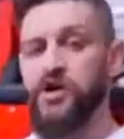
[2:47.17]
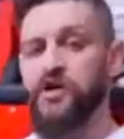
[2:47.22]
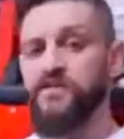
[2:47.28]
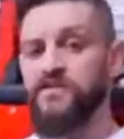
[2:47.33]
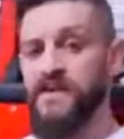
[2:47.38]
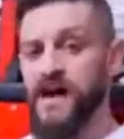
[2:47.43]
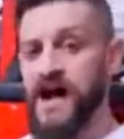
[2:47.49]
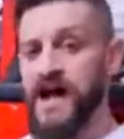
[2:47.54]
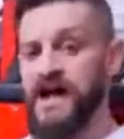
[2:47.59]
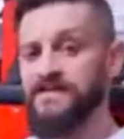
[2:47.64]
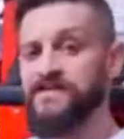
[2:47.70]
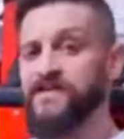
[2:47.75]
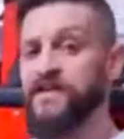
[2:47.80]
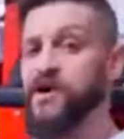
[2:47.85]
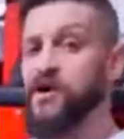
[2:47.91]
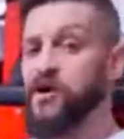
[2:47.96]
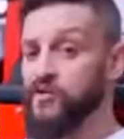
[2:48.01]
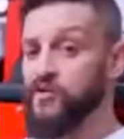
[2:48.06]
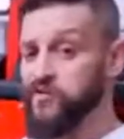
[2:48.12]
5,
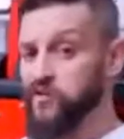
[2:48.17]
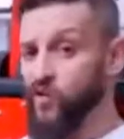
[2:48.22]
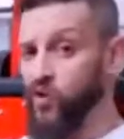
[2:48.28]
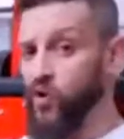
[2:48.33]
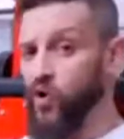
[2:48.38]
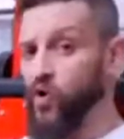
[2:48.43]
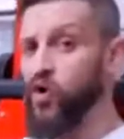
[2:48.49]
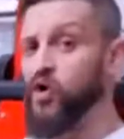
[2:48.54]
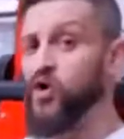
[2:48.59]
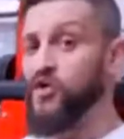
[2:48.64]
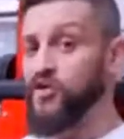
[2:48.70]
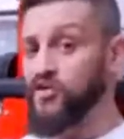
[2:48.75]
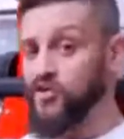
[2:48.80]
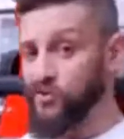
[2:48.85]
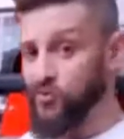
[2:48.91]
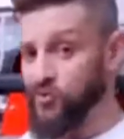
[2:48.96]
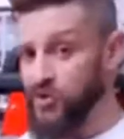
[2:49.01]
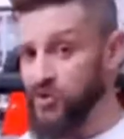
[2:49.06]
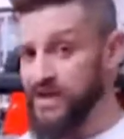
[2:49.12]
4,
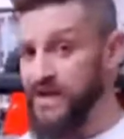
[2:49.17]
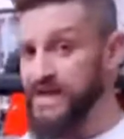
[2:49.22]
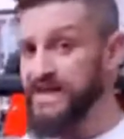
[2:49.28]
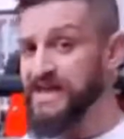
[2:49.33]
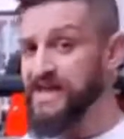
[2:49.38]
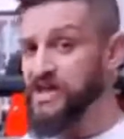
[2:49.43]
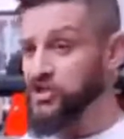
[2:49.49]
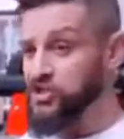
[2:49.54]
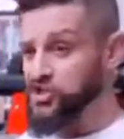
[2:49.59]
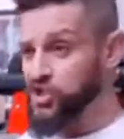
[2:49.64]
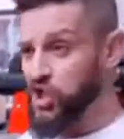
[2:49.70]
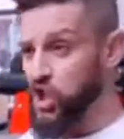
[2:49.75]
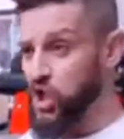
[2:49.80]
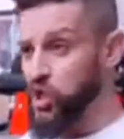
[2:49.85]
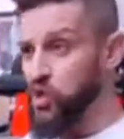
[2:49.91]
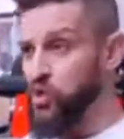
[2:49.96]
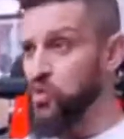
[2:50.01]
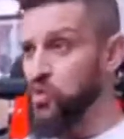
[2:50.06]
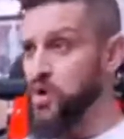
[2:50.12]
3,
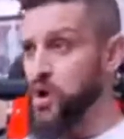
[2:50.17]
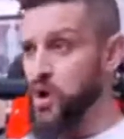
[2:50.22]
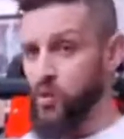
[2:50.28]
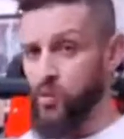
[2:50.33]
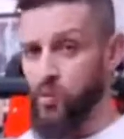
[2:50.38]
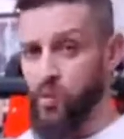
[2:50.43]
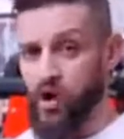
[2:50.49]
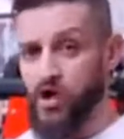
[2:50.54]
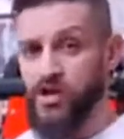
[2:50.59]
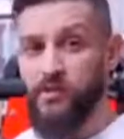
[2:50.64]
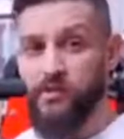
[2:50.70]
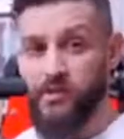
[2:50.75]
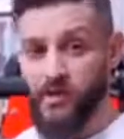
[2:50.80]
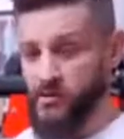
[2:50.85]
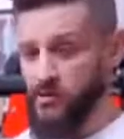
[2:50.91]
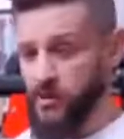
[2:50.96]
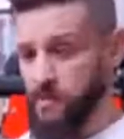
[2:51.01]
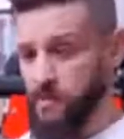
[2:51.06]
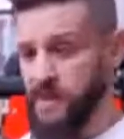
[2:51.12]
2, 1. And we're going to
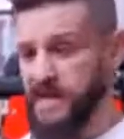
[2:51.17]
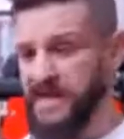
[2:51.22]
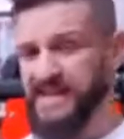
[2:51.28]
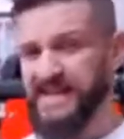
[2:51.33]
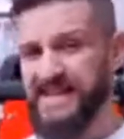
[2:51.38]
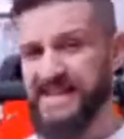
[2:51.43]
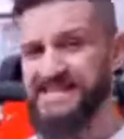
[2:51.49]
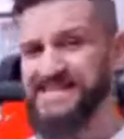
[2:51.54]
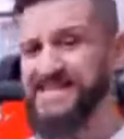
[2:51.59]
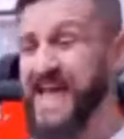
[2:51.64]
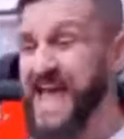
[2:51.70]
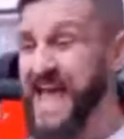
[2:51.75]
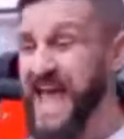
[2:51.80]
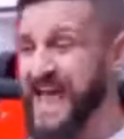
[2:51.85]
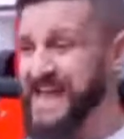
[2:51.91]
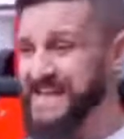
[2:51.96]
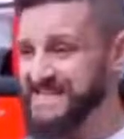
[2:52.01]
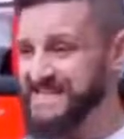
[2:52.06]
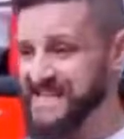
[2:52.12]
repeat this
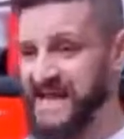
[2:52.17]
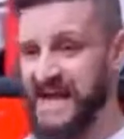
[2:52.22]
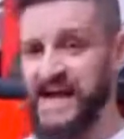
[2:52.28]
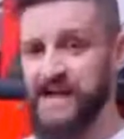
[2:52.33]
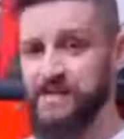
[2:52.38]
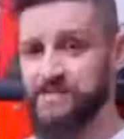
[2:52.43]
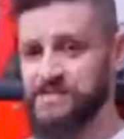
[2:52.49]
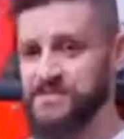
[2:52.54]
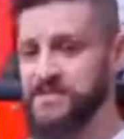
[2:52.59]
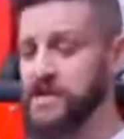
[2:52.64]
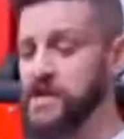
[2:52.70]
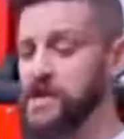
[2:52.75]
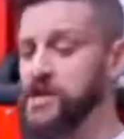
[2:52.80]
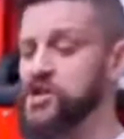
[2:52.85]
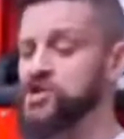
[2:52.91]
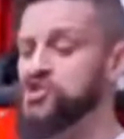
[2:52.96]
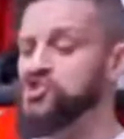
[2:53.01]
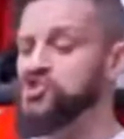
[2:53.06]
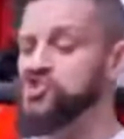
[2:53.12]
8 times,
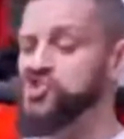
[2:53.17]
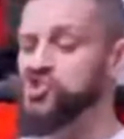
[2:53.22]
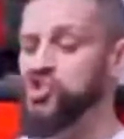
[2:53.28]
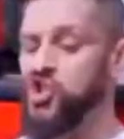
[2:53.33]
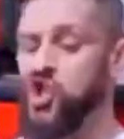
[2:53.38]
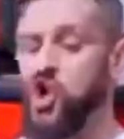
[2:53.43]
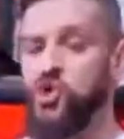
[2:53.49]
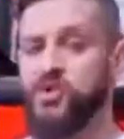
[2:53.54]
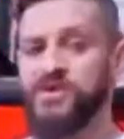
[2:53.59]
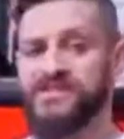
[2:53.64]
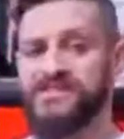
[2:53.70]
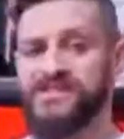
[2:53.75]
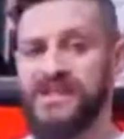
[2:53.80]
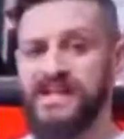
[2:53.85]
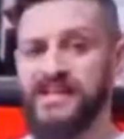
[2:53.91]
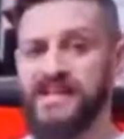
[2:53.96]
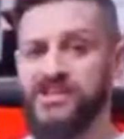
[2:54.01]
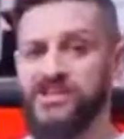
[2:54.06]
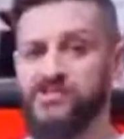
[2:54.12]
slow and
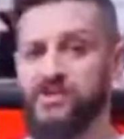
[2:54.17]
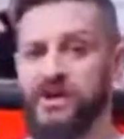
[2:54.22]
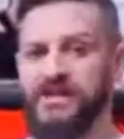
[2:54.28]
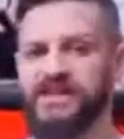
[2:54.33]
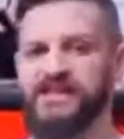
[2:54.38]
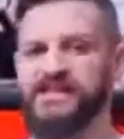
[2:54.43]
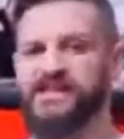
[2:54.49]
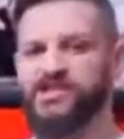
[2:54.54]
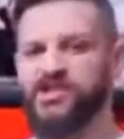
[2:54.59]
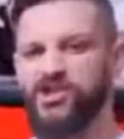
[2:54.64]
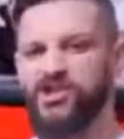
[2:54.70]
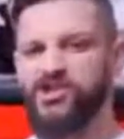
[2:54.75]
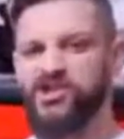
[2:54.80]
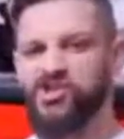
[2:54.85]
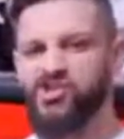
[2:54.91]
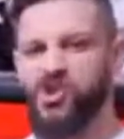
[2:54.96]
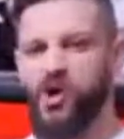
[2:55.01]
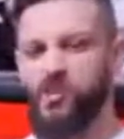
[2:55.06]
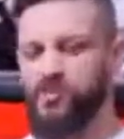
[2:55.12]
steady each way. This is going to
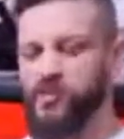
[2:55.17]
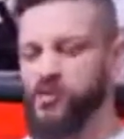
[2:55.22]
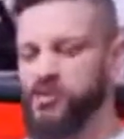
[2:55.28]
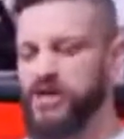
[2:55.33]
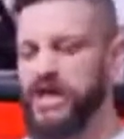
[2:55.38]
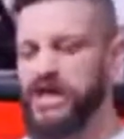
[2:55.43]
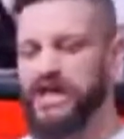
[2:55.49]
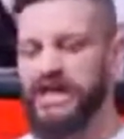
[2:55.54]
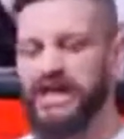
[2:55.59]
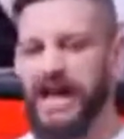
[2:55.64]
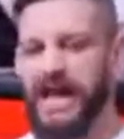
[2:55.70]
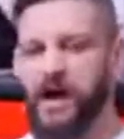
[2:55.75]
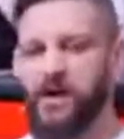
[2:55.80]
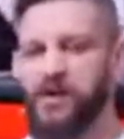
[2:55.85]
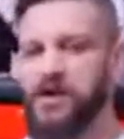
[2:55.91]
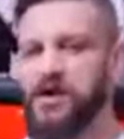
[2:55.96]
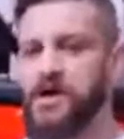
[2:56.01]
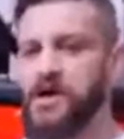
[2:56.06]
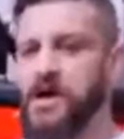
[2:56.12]
stop you kicking out
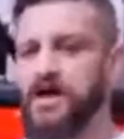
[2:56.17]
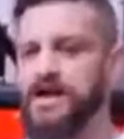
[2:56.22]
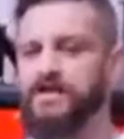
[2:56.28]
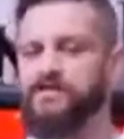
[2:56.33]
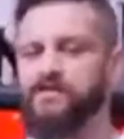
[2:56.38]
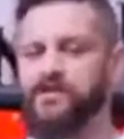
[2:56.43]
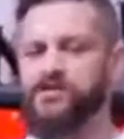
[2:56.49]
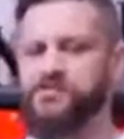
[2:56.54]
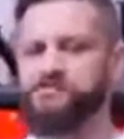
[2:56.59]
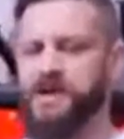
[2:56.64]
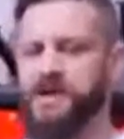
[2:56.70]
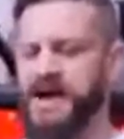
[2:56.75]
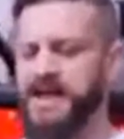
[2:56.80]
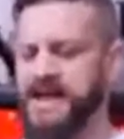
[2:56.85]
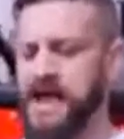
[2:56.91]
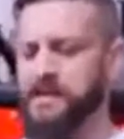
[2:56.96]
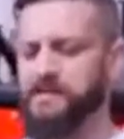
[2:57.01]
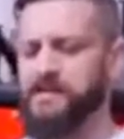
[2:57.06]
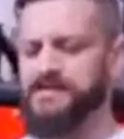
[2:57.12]
and having those bad
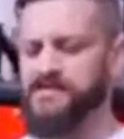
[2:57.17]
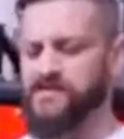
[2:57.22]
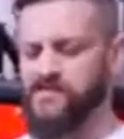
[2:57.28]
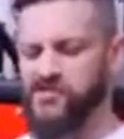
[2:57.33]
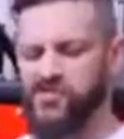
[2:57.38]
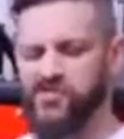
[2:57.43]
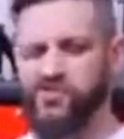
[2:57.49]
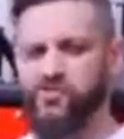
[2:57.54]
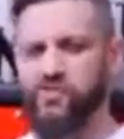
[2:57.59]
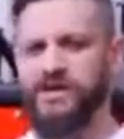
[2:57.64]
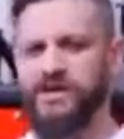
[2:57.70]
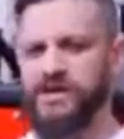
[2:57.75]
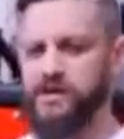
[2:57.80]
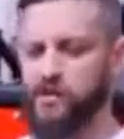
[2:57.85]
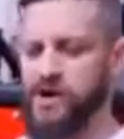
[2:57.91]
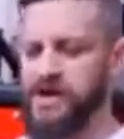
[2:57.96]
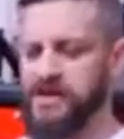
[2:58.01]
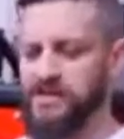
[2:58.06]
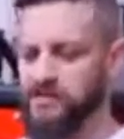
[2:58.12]
habits of just swinging the
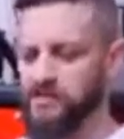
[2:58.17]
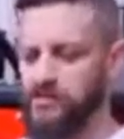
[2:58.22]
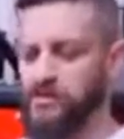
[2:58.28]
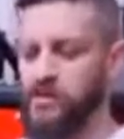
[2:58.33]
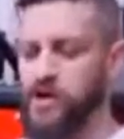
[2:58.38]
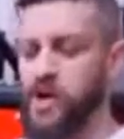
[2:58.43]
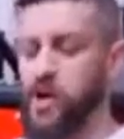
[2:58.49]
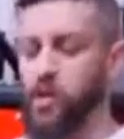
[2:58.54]
weight through.